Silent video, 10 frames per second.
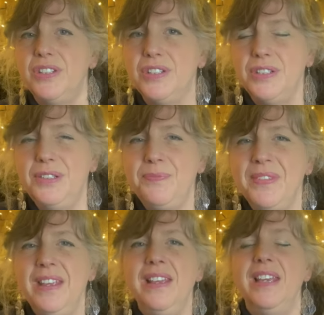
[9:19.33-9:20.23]
do
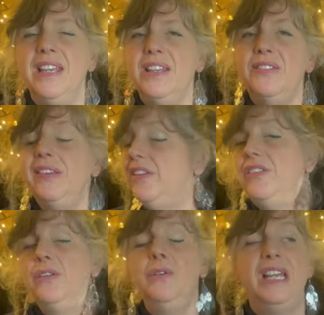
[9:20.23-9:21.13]
is
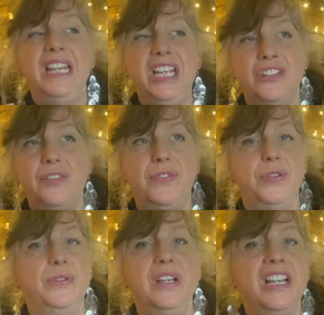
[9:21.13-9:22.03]
to each of you